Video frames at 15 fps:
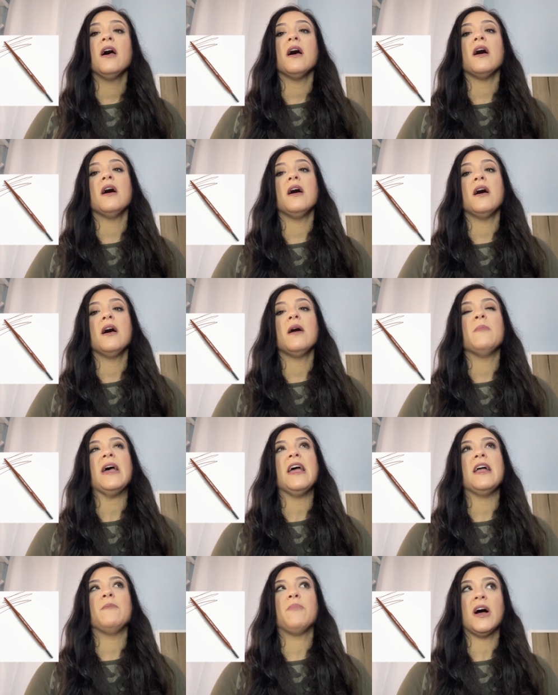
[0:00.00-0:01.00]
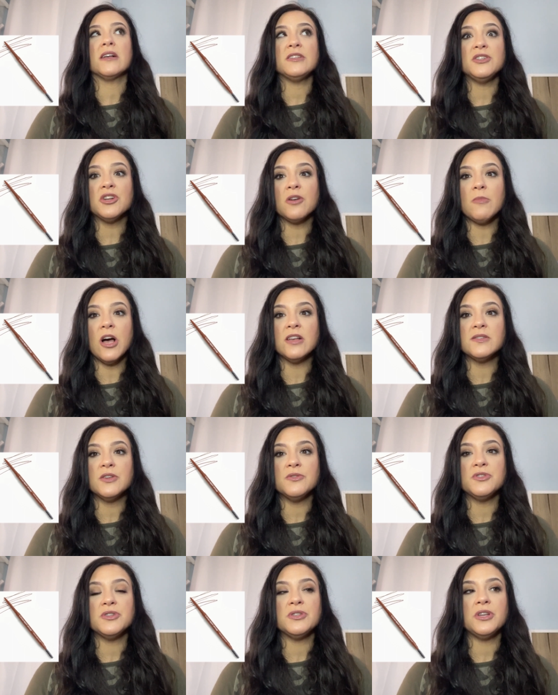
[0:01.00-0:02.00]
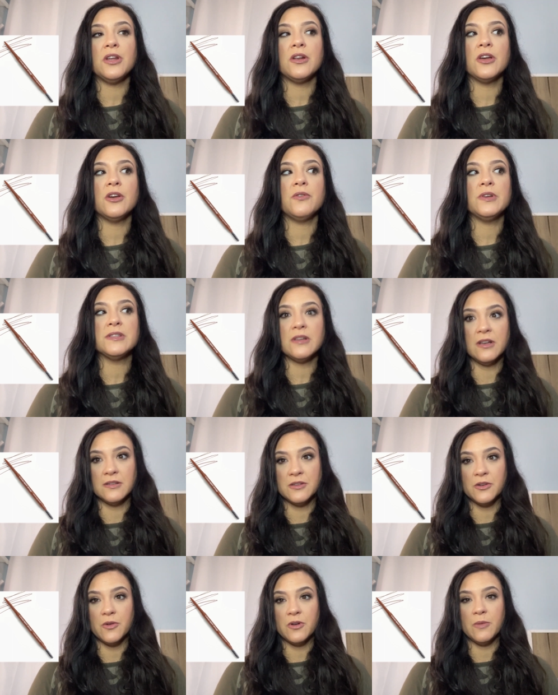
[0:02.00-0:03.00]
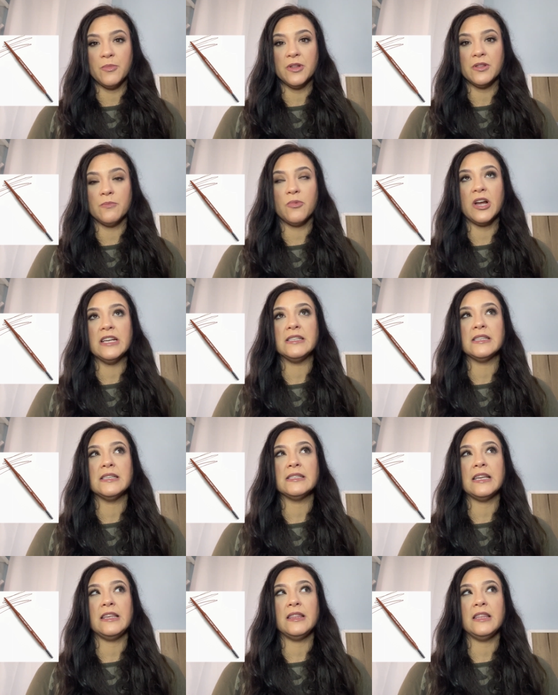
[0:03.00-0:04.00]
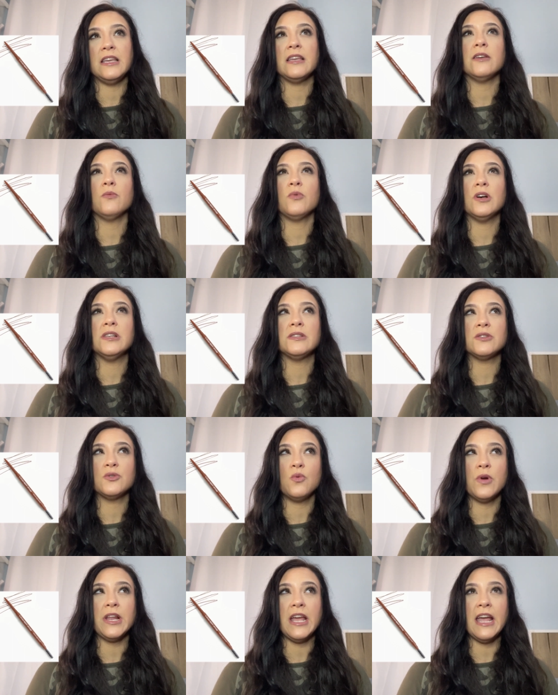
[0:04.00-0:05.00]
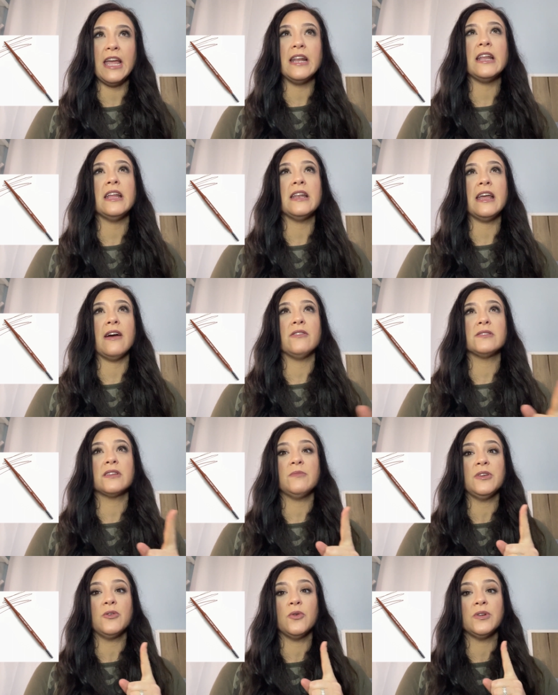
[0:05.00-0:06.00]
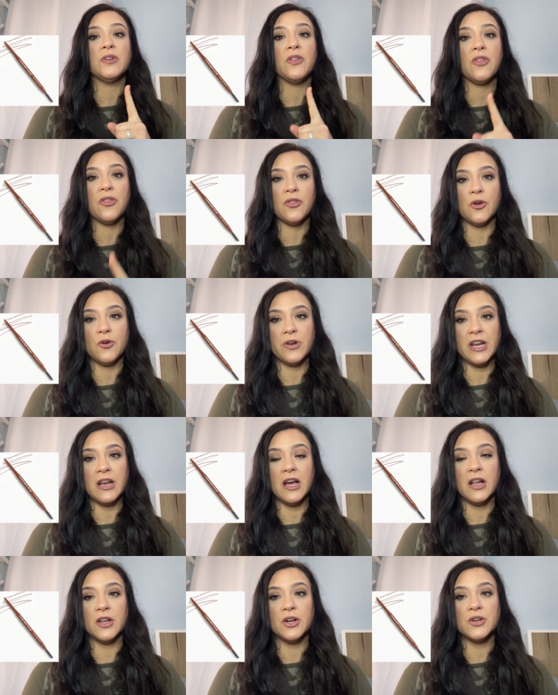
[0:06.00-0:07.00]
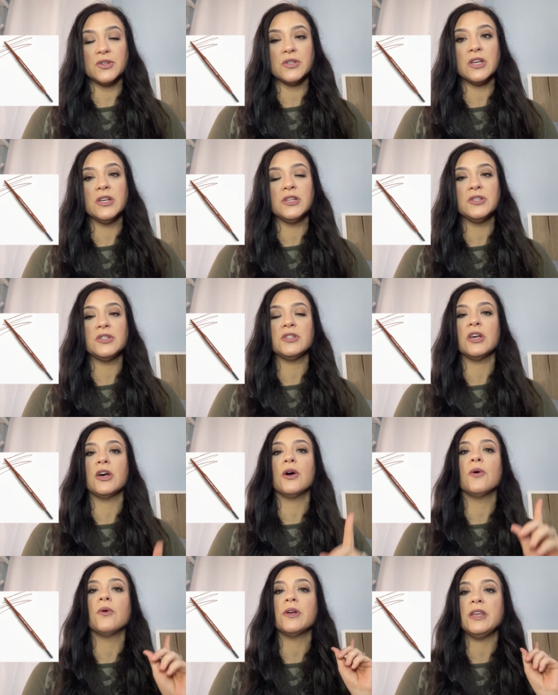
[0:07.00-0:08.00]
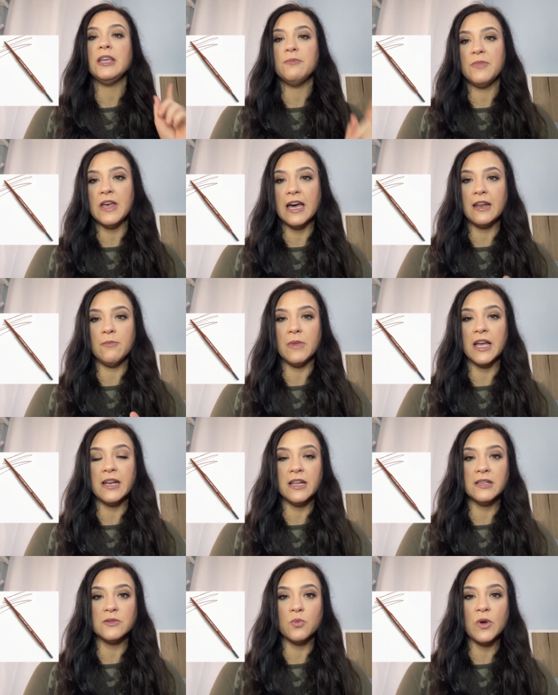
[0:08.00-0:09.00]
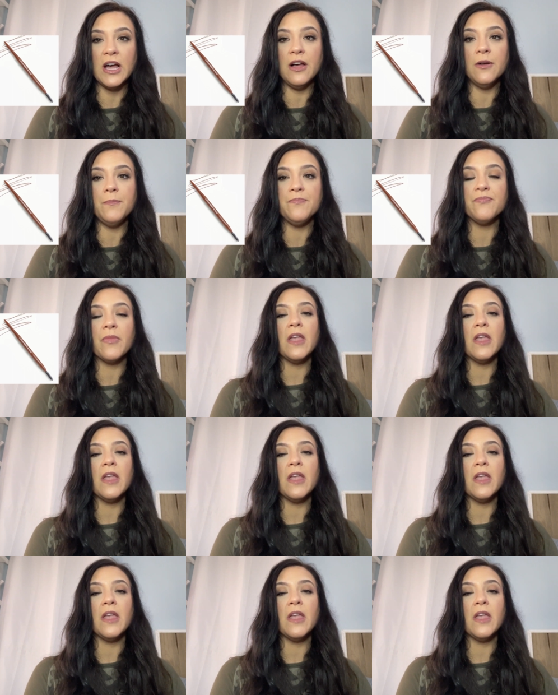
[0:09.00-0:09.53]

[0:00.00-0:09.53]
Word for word: Um, and BoxyCharm also, just so you know, is also going up on the prices. I think it was 28 and now it's going to be going to $30. So keep that in mind as well.